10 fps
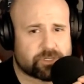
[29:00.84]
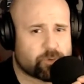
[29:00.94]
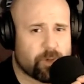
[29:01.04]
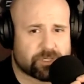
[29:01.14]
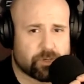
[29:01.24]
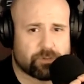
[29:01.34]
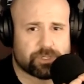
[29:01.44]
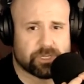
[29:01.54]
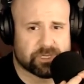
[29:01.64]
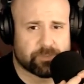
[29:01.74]

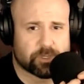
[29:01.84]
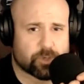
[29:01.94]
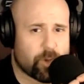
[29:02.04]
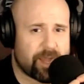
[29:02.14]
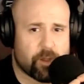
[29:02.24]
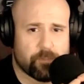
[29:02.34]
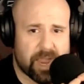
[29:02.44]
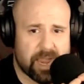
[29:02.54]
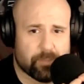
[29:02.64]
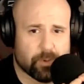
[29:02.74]
looks great on
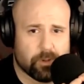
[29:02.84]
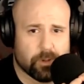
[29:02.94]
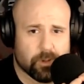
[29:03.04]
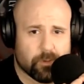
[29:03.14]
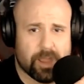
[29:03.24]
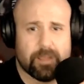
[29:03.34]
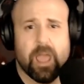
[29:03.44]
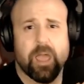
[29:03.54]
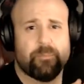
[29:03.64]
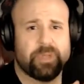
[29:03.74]
paper, right?
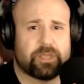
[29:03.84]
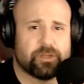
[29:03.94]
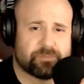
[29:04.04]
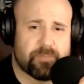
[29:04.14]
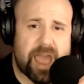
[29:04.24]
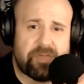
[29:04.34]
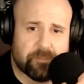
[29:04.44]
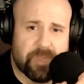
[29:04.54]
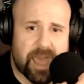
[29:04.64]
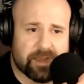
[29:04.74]
Because
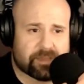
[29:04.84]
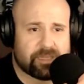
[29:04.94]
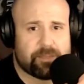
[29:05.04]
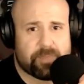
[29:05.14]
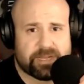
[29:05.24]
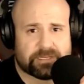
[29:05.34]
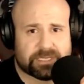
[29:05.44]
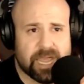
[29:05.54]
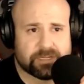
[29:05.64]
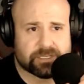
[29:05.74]
mathematically it makes
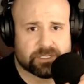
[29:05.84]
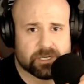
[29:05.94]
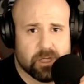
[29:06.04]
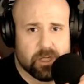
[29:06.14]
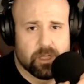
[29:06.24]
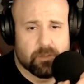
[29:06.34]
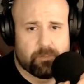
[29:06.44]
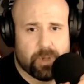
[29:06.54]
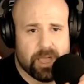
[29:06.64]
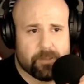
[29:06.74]
sense.
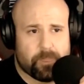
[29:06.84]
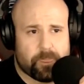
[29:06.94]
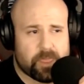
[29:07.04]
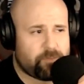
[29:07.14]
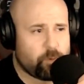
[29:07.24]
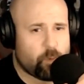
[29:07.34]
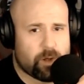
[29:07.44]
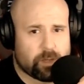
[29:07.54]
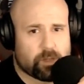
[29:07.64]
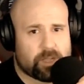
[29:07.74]
But if you
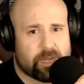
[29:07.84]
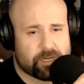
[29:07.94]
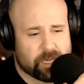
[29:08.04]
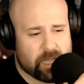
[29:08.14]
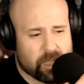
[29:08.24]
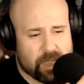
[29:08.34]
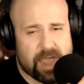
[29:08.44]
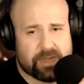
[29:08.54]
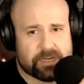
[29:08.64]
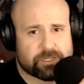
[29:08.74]
want to look
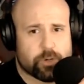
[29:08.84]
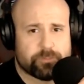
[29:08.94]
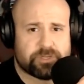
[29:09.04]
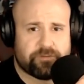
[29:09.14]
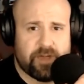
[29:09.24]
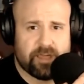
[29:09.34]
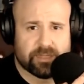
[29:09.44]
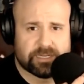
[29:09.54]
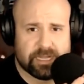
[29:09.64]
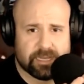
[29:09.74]
at it in terms of
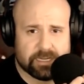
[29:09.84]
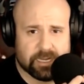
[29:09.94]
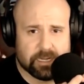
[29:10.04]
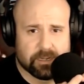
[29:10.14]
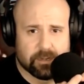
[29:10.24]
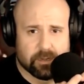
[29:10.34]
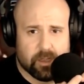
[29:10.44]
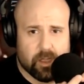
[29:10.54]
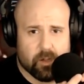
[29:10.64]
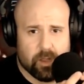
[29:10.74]
volatility,
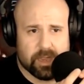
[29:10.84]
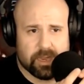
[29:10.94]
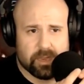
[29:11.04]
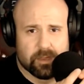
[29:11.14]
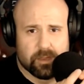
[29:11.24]
all right,